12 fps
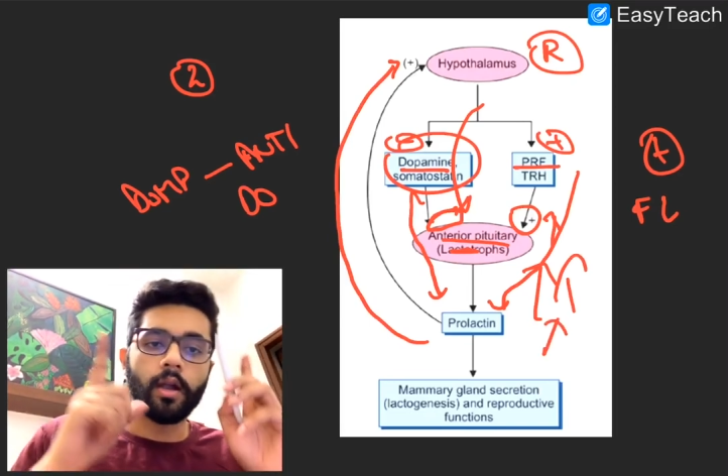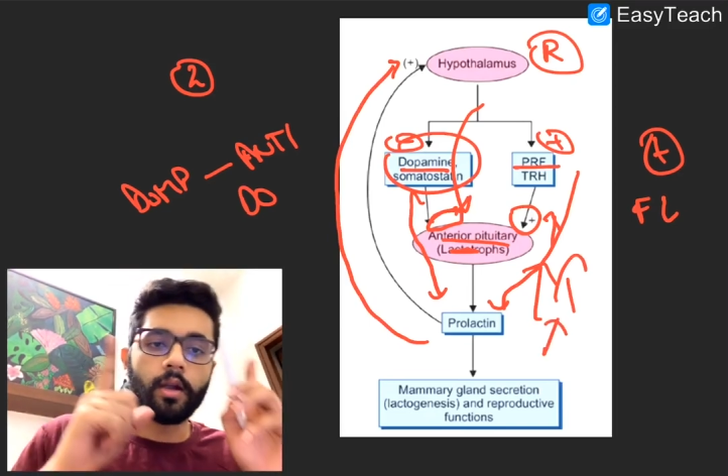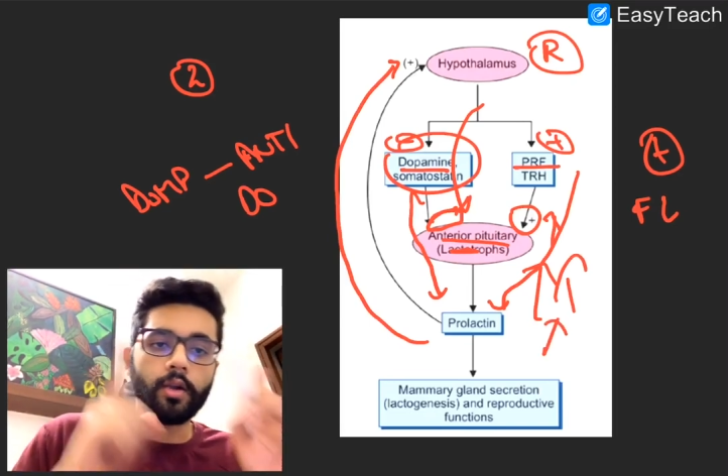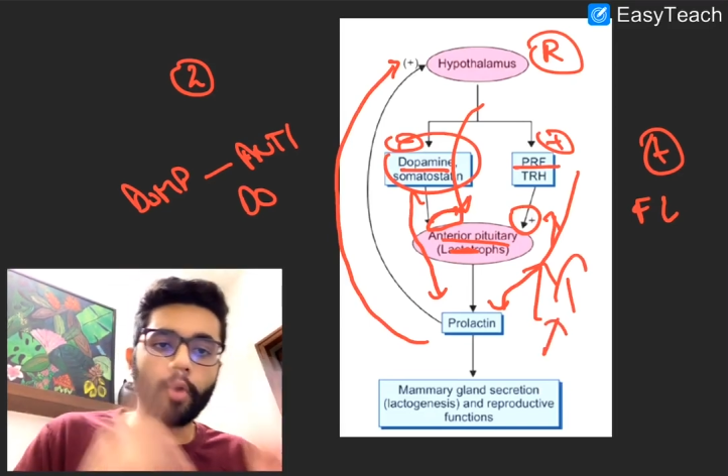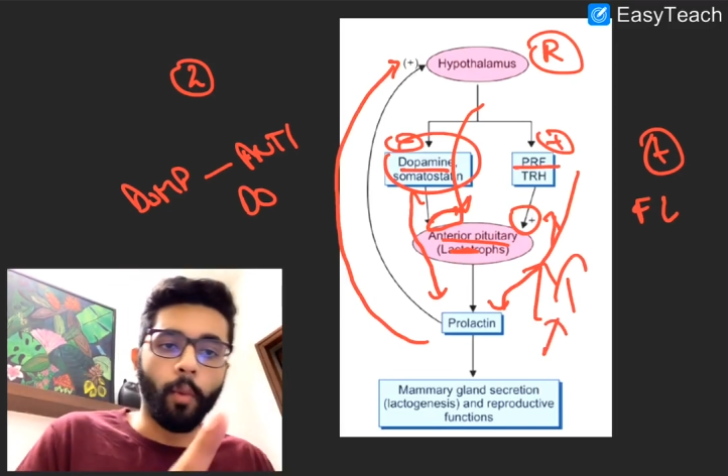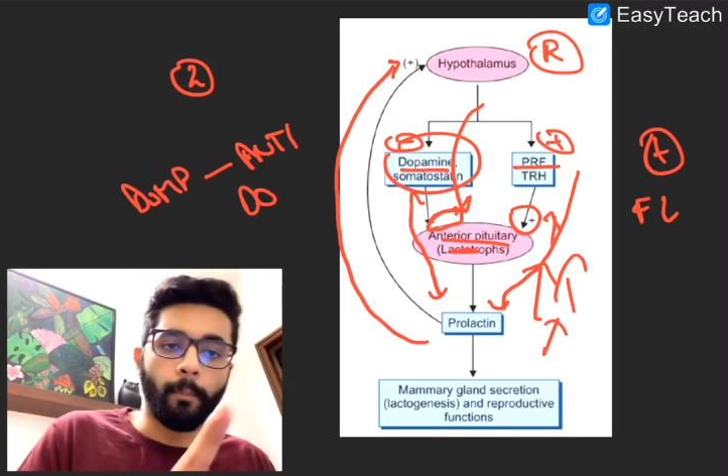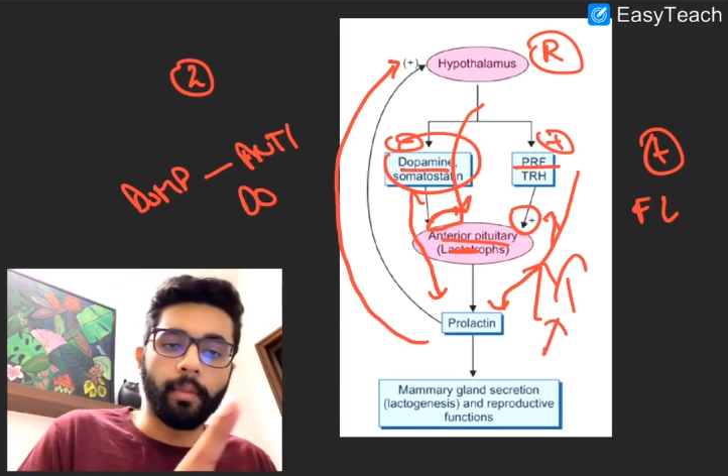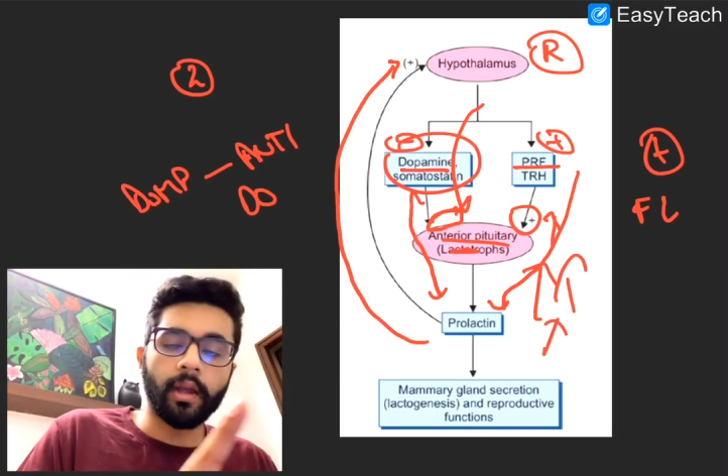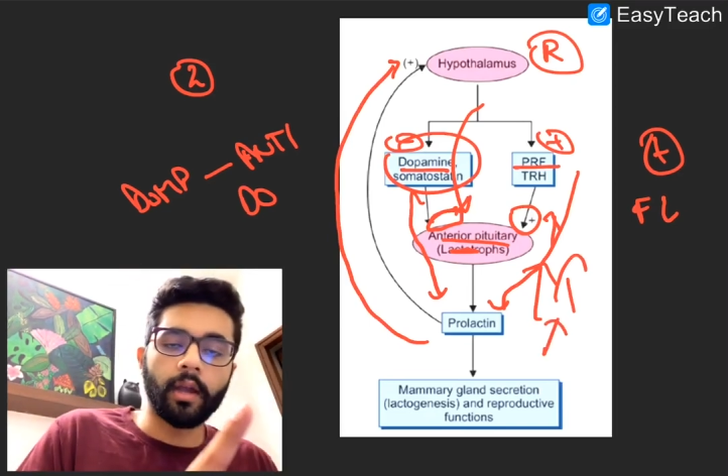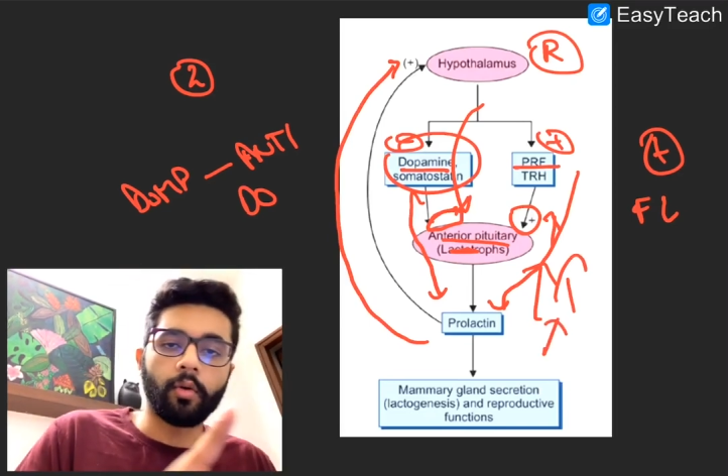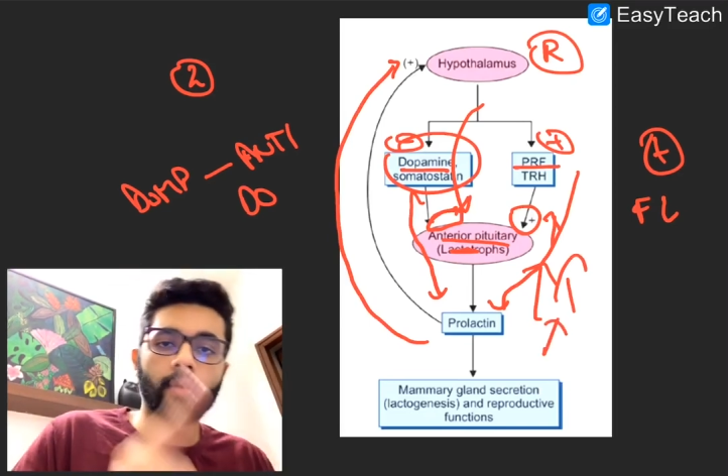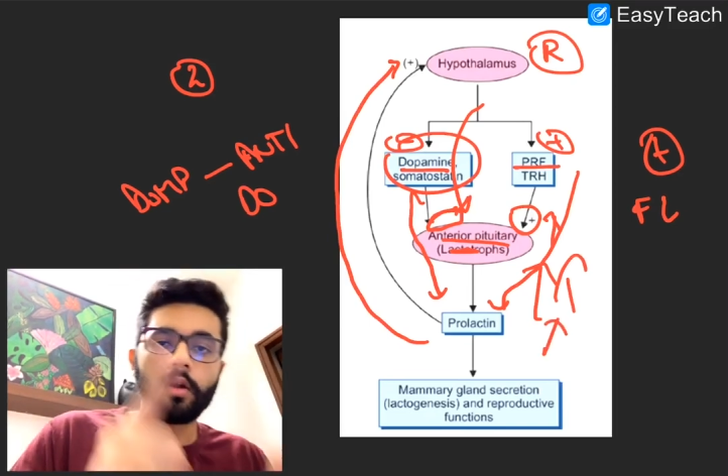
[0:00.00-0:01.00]

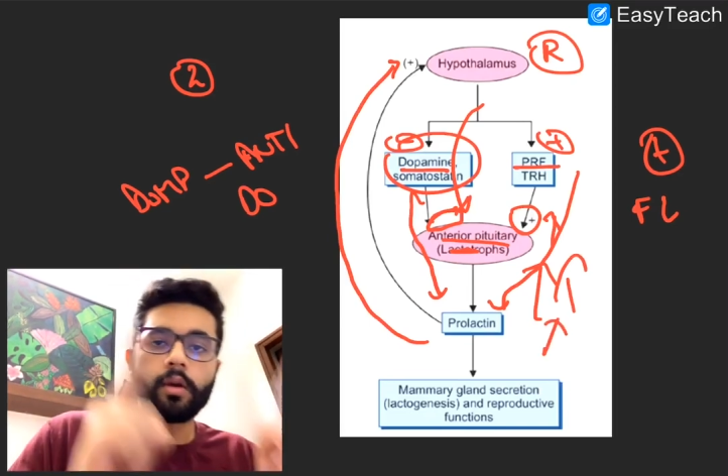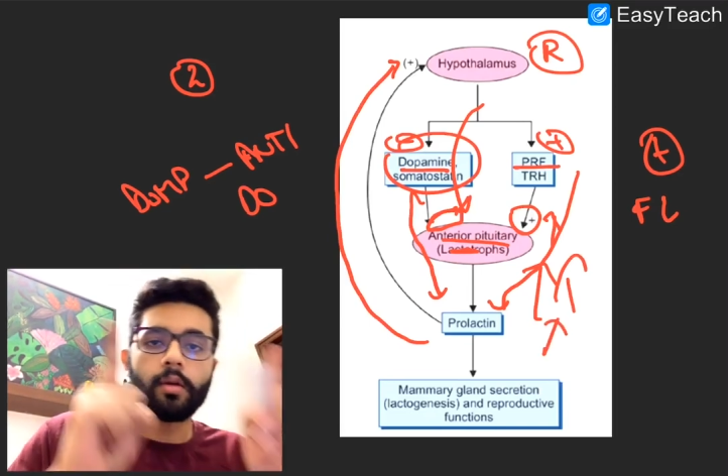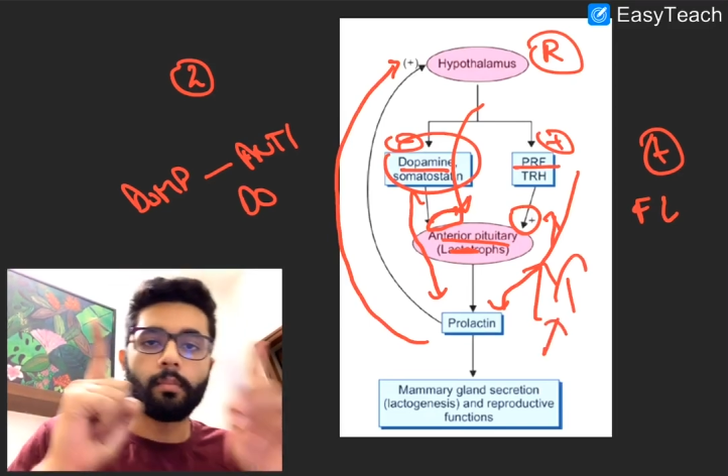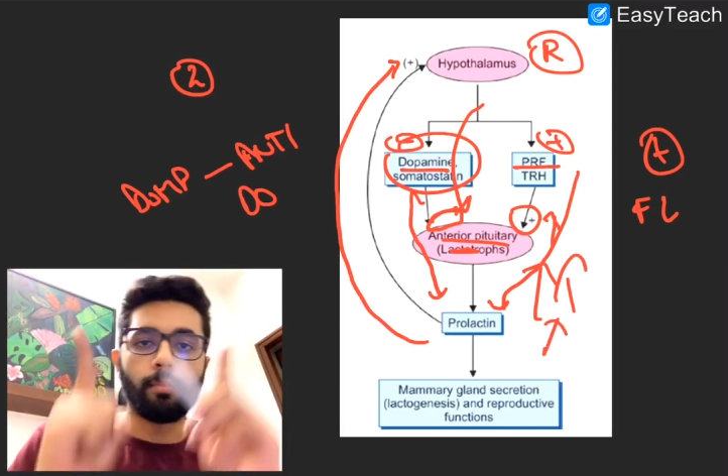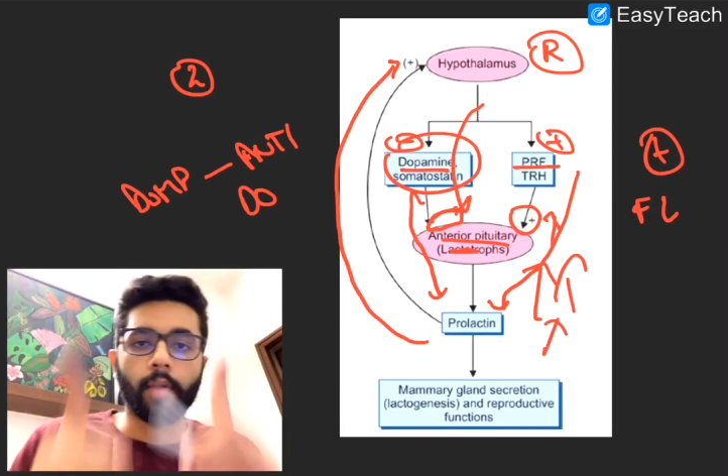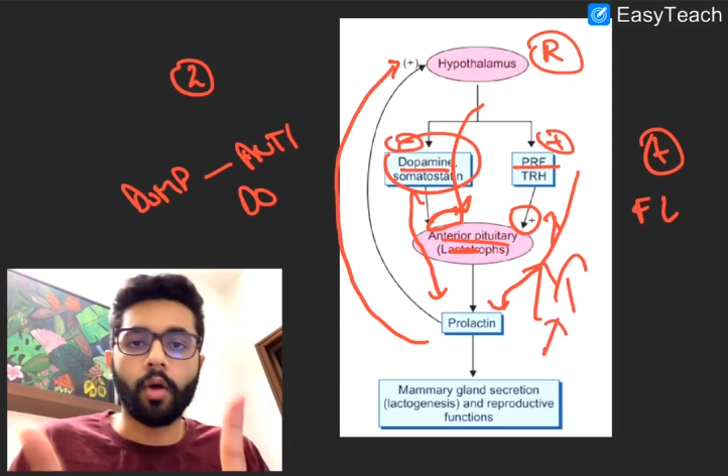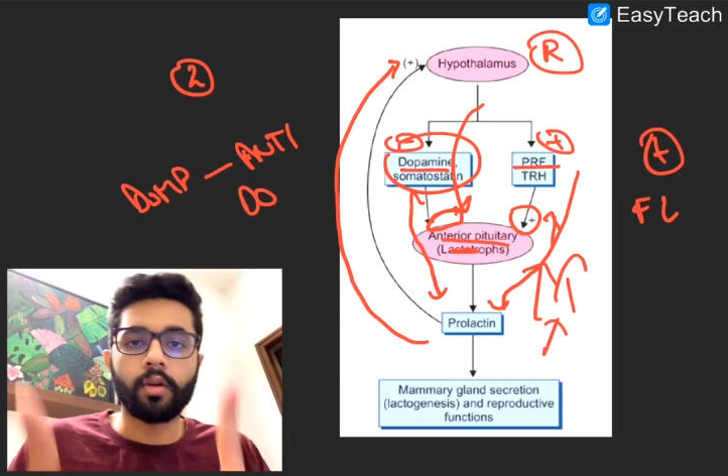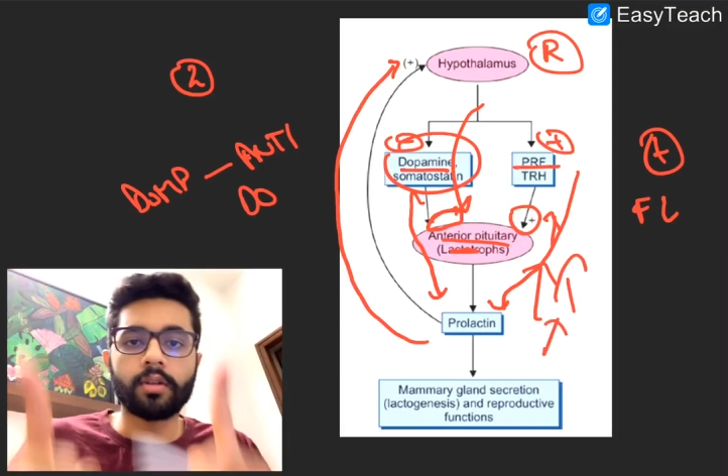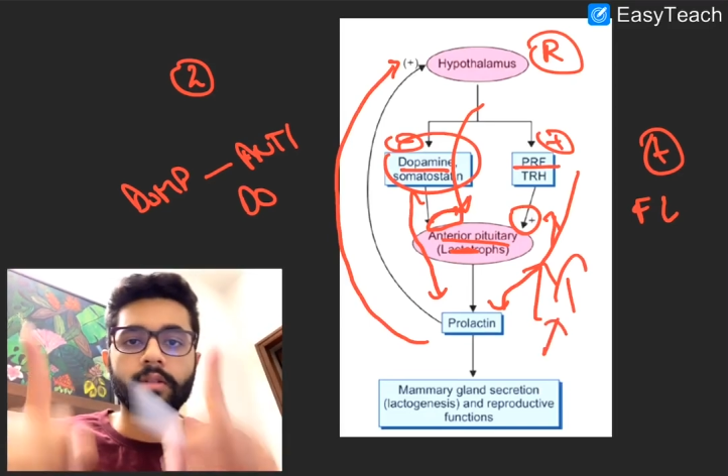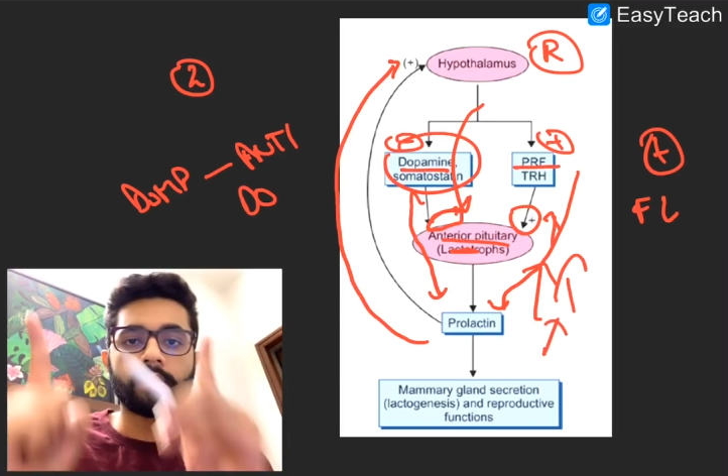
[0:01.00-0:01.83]
domperidone blocks